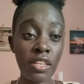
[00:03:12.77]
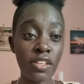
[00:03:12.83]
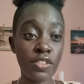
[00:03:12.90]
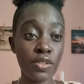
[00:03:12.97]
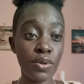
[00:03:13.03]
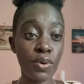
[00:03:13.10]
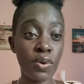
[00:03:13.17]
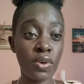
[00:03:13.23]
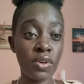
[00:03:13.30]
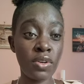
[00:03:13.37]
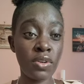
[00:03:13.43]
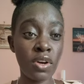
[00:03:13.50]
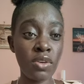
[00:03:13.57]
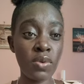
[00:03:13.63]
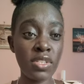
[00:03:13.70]
So
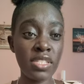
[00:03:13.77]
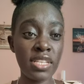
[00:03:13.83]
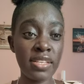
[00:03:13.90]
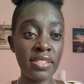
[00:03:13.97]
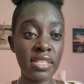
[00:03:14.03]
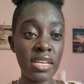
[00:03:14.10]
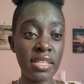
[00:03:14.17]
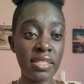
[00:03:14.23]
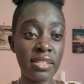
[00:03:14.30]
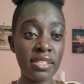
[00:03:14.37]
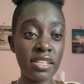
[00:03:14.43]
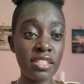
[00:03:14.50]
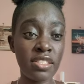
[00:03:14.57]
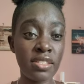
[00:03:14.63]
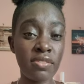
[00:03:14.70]
God was just saying that
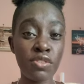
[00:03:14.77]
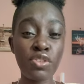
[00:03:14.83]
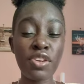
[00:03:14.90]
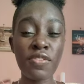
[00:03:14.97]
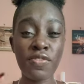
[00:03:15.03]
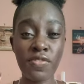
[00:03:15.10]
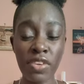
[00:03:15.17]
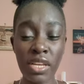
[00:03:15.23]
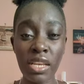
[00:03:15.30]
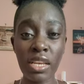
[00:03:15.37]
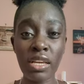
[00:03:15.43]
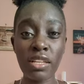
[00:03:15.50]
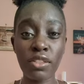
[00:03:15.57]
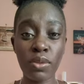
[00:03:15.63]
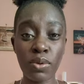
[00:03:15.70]
He's
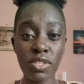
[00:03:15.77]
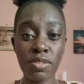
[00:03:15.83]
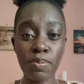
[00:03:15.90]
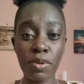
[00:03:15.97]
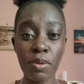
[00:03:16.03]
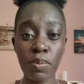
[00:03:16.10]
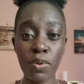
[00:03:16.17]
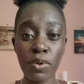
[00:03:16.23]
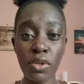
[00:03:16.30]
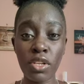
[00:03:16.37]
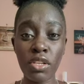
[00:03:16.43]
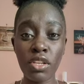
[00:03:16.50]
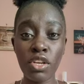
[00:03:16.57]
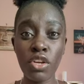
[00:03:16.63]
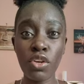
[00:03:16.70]
revealing those
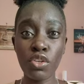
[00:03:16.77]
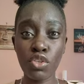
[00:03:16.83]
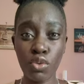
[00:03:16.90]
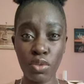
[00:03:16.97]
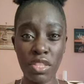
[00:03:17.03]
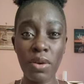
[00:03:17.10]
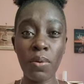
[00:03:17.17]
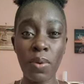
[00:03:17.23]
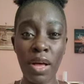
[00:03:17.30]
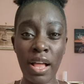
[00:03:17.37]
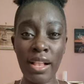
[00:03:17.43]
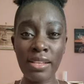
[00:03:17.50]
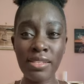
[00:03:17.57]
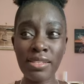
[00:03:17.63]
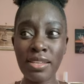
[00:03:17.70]
people to the
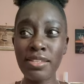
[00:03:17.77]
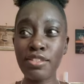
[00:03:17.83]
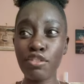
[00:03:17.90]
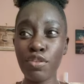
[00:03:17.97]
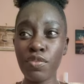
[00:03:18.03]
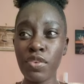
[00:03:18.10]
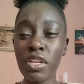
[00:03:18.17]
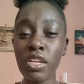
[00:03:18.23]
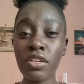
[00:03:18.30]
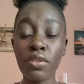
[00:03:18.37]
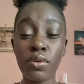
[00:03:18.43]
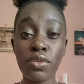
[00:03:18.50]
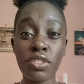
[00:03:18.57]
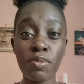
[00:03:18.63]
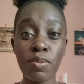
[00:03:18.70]
world, He's
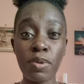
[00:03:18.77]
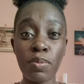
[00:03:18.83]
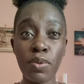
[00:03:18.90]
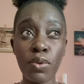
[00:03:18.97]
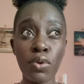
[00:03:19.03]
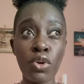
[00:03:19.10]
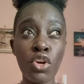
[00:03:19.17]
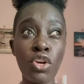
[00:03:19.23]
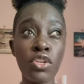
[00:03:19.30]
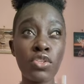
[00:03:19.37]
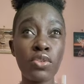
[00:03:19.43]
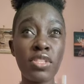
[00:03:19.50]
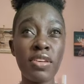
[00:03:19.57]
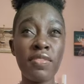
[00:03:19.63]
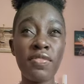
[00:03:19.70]
revealing those people
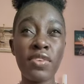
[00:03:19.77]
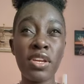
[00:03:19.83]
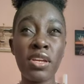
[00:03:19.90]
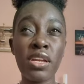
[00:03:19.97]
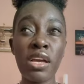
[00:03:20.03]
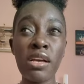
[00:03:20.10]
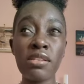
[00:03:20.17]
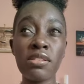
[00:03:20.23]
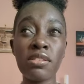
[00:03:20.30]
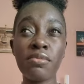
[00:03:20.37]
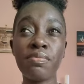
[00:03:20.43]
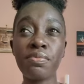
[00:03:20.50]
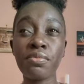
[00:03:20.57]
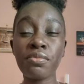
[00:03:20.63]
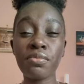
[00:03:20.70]
to the
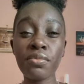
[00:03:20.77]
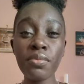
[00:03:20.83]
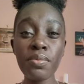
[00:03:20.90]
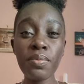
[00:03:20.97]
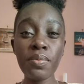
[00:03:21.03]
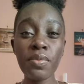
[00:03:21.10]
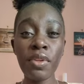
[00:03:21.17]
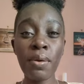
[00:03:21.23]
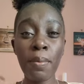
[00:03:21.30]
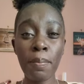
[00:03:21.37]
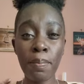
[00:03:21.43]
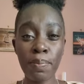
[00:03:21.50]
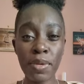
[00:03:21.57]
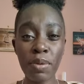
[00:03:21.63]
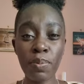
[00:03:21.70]
various
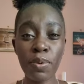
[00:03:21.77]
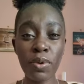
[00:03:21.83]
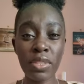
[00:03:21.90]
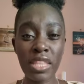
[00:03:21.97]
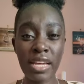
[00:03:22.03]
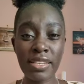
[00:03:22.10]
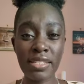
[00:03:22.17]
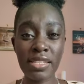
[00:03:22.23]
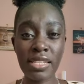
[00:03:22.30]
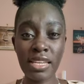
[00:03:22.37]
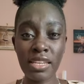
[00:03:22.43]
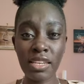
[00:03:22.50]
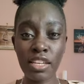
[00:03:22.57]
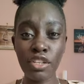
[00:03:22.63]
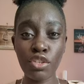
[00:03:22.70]
people that
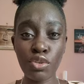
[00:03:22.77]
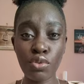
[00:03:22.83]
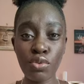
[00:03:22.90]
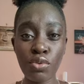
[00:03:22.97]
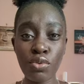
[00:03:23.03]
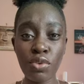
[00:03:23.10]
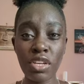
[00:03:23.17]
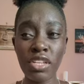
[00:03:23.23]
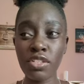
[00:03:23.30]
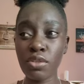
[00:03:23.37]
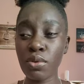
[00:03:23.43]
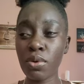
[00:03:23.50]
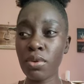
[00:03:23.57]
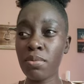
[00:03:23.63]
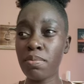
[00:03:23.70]
they need to.
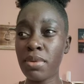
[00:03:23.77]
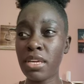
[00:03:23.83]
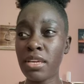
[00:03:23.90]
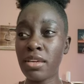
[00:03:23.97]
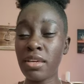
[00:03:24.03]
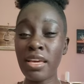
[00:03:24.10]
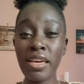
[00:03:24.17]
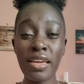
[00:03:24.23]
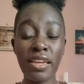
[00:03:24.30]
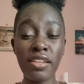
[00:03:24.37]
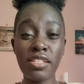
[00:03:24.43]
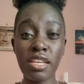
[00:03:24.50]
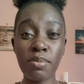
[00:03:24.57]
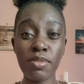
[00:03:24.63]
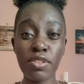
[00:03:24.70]
It could be
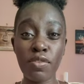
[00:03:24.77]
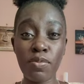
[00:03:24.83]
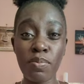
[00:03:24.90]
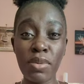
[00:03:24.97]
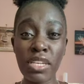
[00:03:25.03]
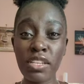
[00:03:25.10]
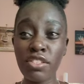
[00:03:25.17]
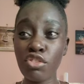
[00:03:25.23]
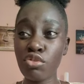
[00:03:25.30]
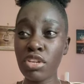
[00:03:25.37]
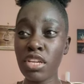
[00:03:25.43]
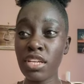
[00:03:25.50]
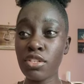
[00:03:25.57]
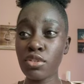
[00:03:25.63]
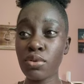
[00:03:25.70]
in terms of
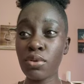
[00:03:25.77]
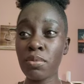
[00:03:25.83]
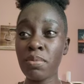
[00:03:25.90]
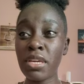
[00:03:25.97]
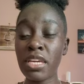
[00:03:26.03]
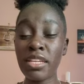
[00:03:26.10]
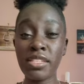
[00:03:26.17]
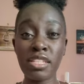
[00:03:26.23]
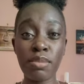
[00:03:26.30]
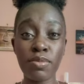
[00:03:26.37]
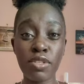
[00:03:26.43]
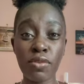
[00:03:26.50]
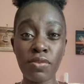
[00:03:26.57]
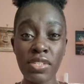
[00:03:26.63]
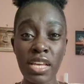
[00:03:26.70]
ministry, it could be in
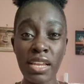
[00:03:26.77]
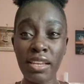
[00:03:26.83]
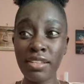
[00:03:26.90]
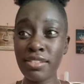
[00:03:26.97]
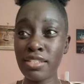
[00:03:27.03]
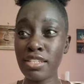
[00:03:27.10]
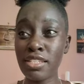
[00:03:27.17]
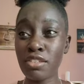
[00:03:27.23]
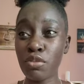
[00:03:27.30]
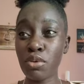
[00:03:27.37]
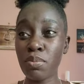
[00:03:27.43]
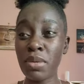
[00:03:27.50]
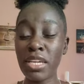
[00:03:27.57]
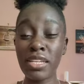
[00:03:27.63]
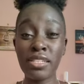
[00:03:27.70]
terms of talents, it
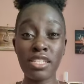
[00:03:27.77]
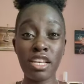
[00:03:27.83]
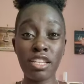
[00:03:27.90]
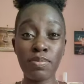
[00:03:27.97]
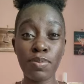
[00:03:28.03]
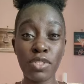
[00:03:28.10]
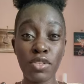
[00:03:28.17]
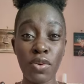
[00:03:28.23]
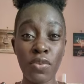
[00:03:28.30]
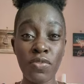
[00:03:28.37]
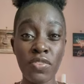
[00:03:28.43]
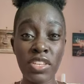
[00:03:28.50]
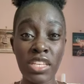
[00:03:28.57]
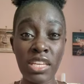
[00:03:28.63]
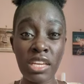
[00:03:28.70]
could be in terms
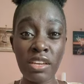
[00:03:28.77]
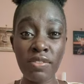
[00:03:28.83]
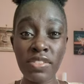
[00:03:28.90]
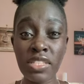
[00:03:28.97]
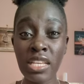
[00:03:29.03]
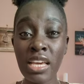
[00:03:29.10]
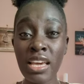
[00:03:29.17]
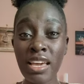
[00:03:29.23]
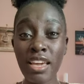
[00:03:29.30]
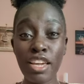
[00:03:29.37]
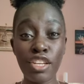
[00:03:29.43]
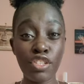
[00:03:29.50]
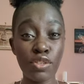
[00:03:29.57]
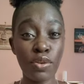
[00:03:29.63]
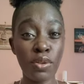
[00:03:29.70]
of gifts,
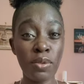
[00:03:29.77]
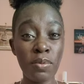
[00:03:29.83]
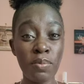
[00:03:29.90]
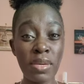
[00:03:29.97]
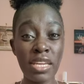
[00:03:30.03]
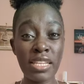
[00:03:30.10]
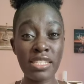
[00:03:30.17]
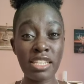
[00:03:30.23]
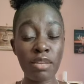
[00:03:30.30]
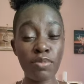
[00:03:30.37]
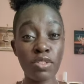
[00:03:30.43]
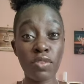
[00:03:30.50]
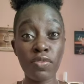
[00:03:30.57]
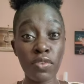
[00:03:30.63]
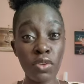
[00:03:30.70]
it could be in
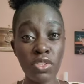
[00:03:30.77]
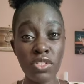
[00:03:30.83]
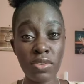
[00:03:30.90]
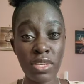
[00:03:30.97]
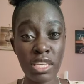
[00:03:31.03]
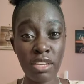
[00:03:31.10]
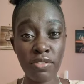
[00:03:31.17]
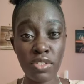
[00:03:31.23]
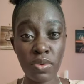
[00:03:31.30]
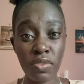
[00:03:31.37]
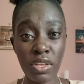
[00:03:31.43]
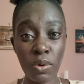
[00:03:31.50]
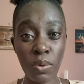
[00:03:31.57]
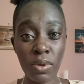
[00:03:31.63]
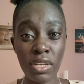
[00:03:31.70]
terms of also gifts
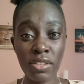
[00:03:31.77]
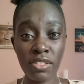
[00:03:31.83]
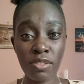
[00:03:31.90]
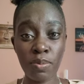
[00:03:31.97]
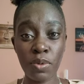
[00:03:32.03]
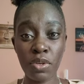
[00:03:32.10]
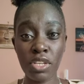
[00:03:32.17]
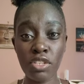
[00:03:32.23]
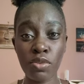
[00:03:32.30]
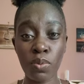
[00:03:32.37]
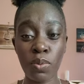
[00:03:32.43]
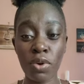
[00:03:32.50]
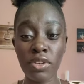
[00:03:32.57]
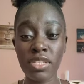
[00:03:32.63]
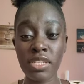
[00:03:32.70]
of the Holy Spirit,
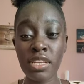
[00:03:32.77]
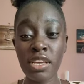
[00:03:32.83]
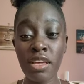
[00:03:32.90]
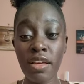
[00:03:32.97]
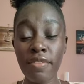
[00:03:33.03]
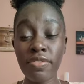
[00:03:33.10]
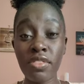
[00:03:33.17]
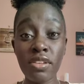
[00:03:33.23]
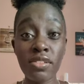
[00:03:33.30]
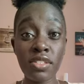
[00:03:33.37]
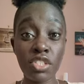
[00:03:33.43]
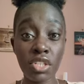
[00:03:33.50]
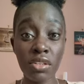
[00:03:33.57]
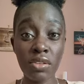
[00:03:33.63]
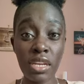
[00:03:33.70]
what
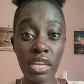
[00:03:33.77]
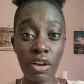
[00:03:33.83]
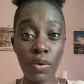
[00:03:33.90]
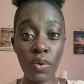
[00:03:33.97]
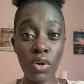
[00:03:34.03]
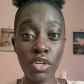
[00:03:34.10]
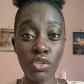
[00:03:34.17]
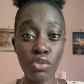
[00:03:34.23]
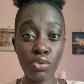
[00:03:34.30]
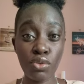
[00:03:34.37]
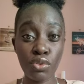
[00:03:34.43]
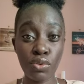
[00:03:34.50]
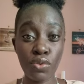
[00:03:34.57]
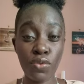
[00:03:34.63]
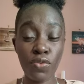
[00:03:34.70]
these children are going to
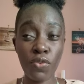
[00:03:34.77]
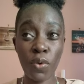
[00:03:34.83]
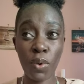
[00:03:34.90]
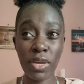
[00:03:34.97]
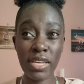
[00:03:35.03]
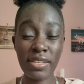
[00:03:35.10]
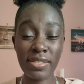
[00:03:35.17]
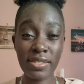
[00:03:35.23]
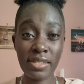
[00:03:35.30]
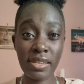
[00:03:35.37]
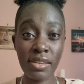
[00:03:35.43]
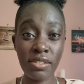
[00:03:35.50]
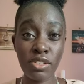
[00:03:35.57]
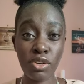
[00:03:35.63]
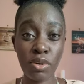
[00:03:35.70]
do for His
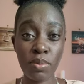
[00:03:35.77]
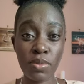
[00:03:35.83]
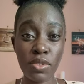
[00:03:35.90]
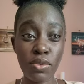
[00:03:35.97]
kingdom.